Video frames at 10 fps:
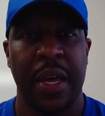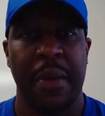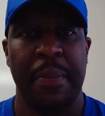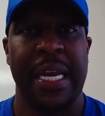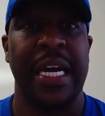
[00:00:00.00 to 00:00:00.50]

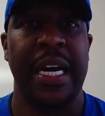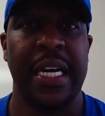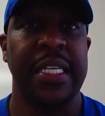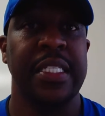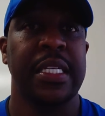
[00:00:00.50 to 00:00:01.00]

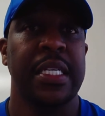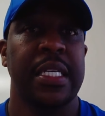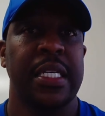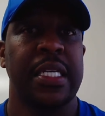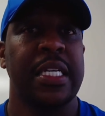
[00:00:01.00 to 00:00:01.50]
because
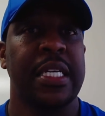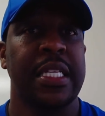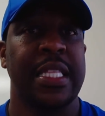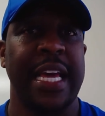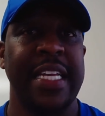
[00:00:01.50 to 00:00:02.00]

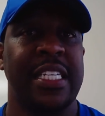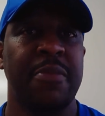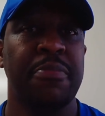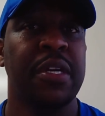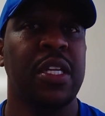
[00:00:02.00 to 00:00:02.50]
they
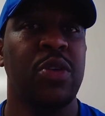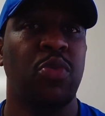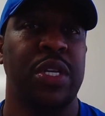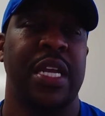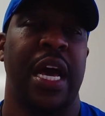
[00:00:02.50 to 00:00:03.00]
typically
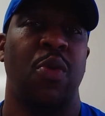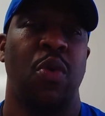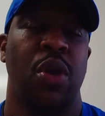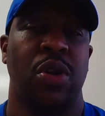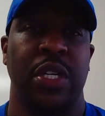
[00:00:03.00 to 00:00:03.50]
would not
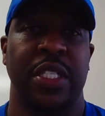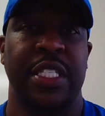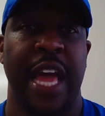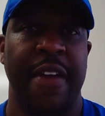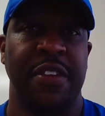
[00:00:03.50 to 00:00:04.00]
work on a
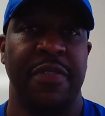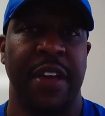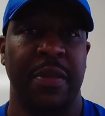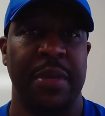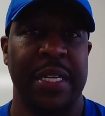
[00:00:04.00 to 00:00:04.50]
staff
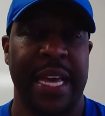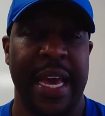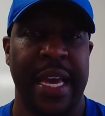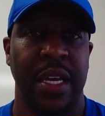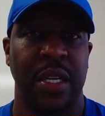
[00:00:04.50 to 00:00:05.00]
development
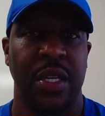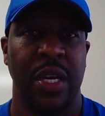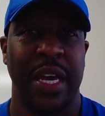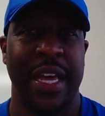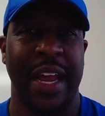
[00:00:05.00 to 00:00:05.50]
day.
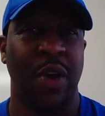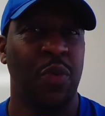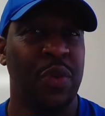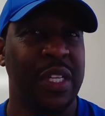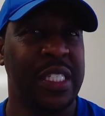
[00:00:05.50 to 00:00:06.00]
And I don't
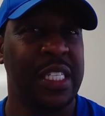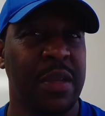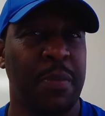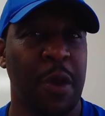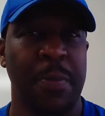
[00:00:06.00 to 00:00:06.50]
really see
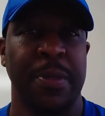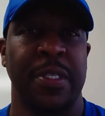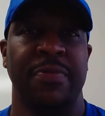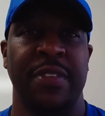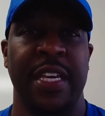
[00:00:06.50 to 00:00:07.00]
purpose
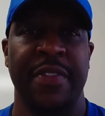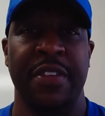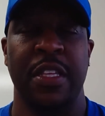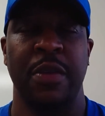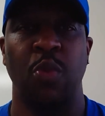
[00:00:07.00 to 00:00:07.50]
of
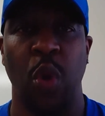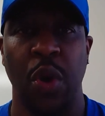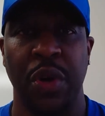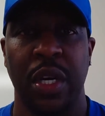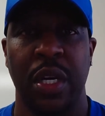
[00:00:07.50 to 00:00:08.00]
giving them
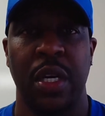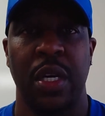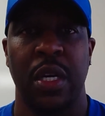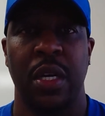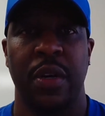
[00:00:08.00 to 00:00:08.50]
work
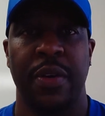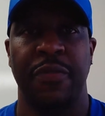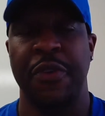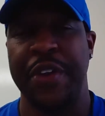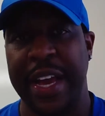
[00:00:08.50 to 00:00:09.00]

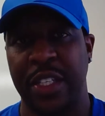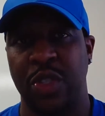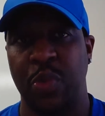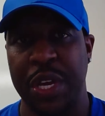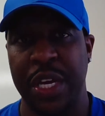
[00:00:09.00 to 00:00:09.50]
for
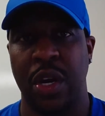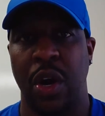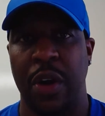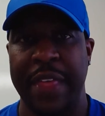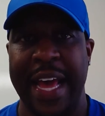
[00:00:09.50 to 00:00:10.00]
next week
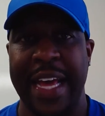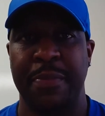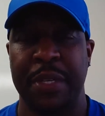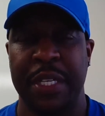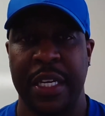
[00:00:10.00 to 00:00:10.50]
on that
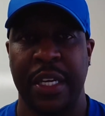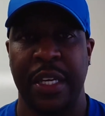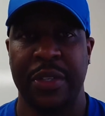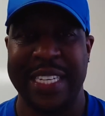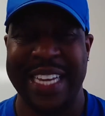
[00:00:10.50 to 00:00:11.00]

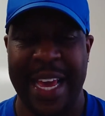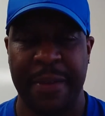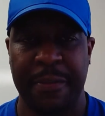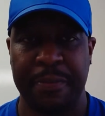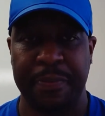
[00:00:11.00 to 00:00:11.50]
particular day.
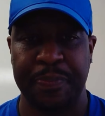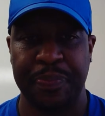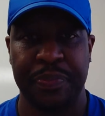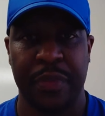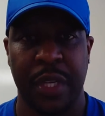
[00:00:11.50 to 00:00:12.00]

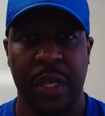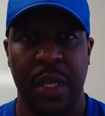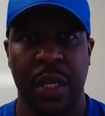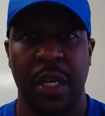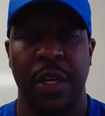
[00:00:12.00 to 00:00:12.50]

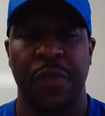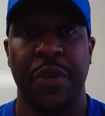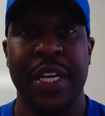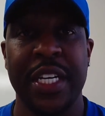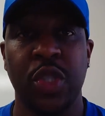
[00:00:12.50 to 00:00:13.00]
For
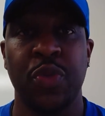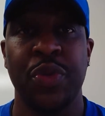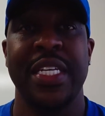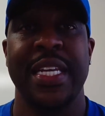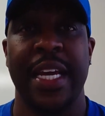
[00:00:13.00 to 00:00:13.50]

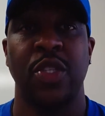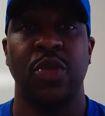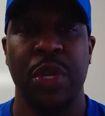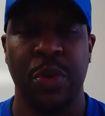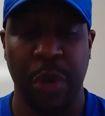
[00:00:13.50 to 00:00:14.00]
history, next
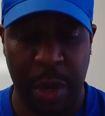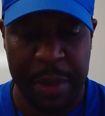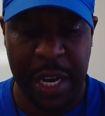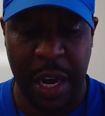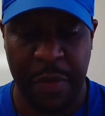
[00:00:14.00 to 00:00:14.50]
week, we're going to be
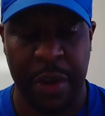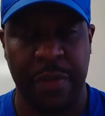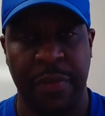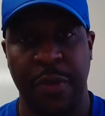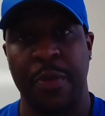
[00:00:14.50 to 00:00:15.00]
covering
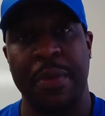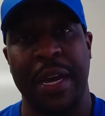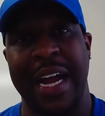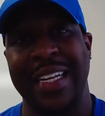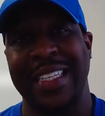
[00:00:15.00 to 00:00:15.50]
four big
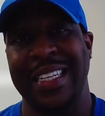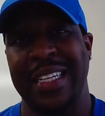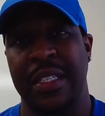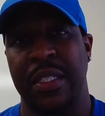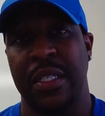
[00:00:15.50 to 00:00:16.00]

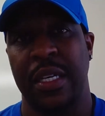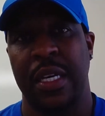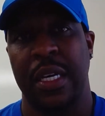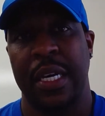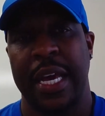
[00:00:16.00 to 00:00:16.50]
ideas.
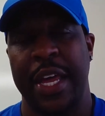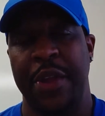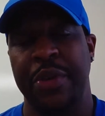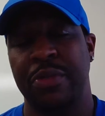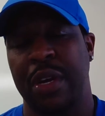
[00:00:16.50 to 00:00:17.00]
And the
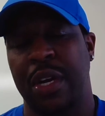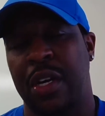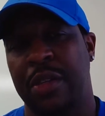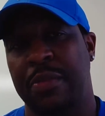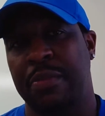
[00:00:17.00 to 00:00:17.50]
reason why I call
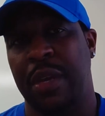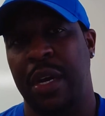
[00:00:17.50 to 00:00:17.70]
them